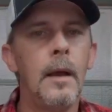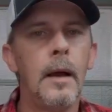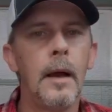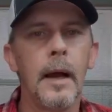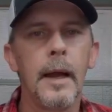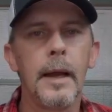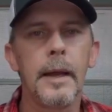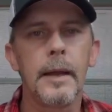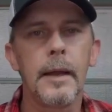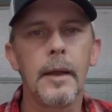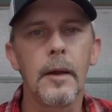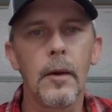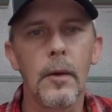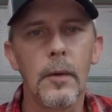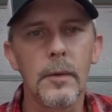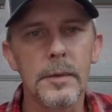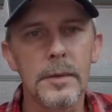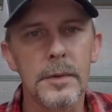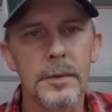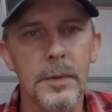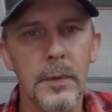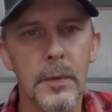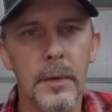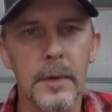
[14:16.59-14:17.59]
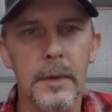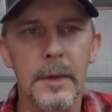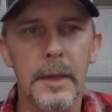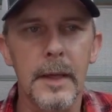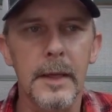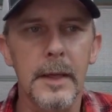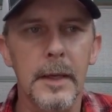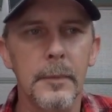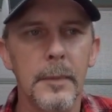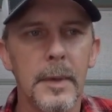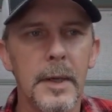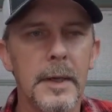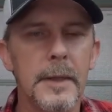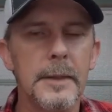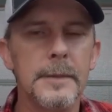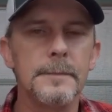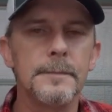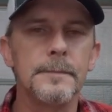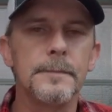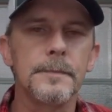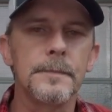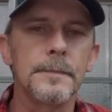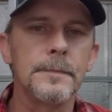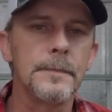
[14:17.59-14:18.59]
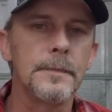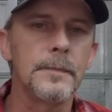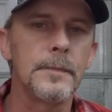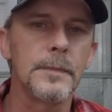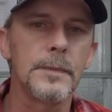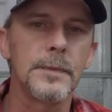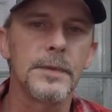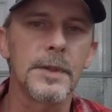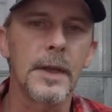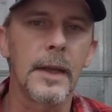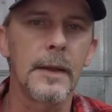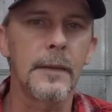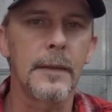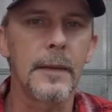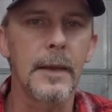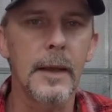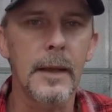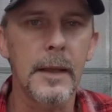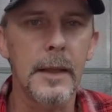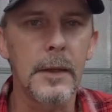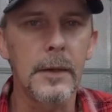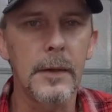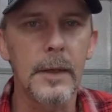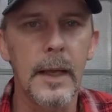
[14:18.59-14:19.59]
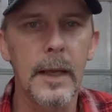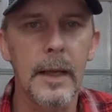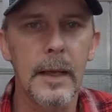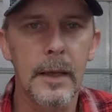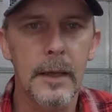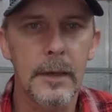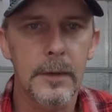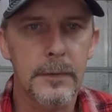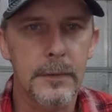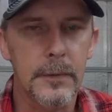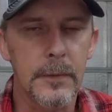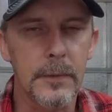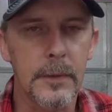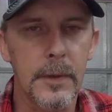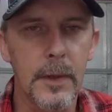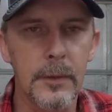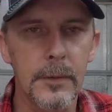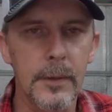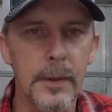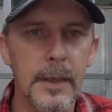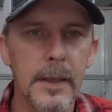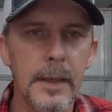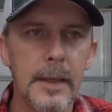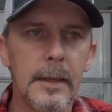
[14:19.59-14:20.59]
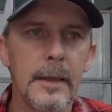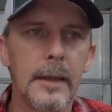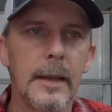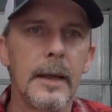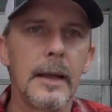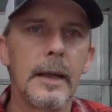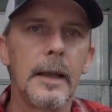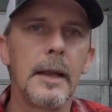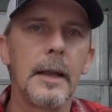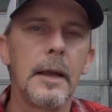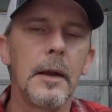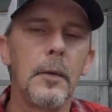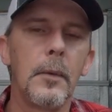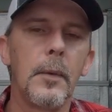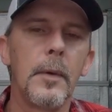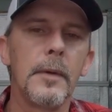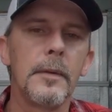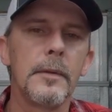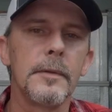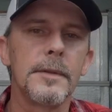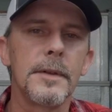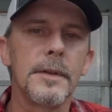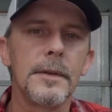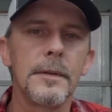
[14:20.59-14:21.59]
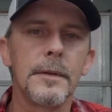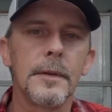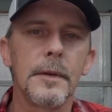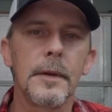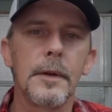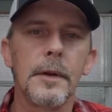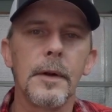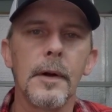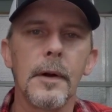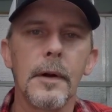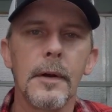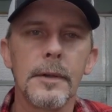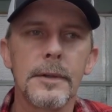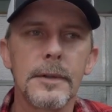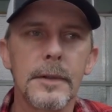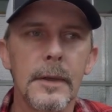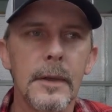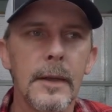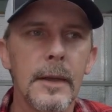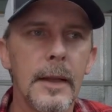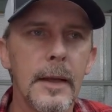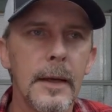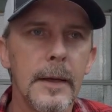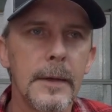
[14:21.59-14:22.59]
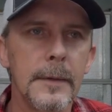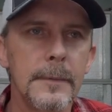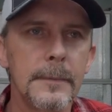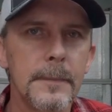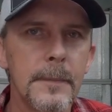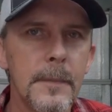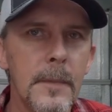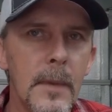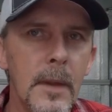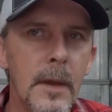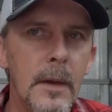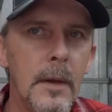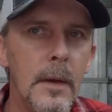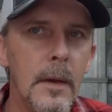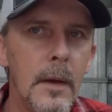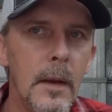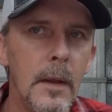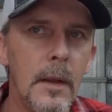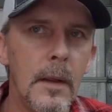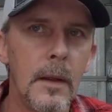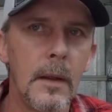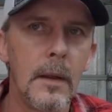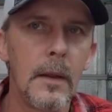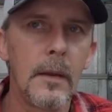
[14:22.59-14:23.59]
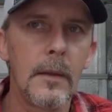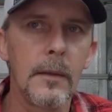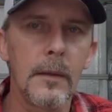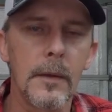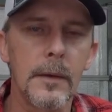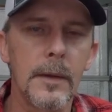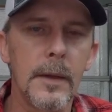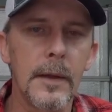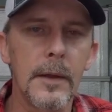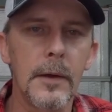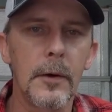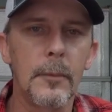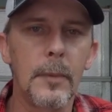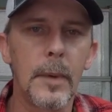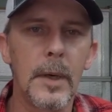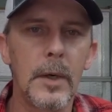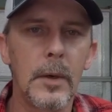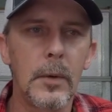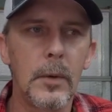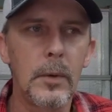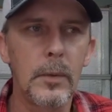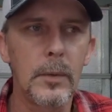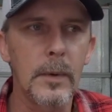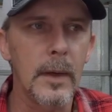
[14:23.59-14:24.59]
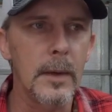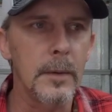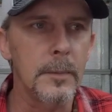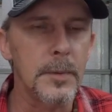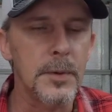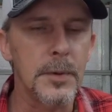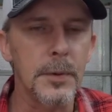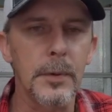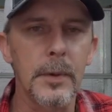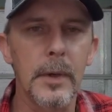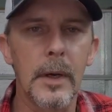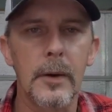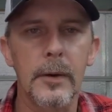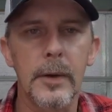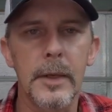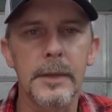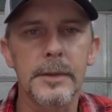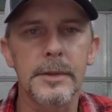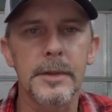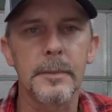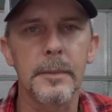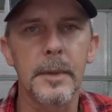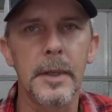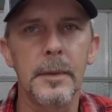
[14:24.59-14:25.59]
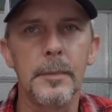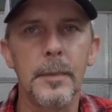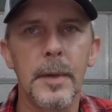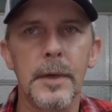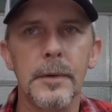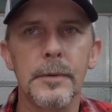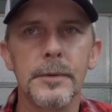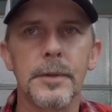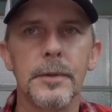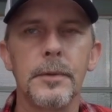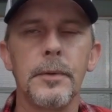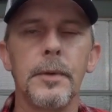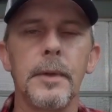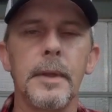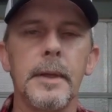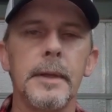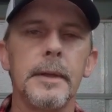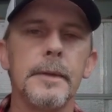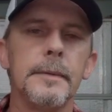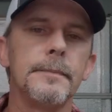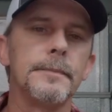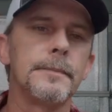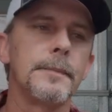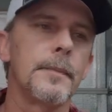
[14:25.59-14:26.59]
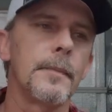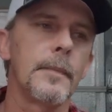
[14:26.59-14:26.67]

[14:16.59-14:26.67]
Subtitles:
Hey, y'all, just want to take a minute, say thank you guys for tuning in, hanging out with us here in the garage tonight. The tail mold, I'm sure I'll get some emails on it.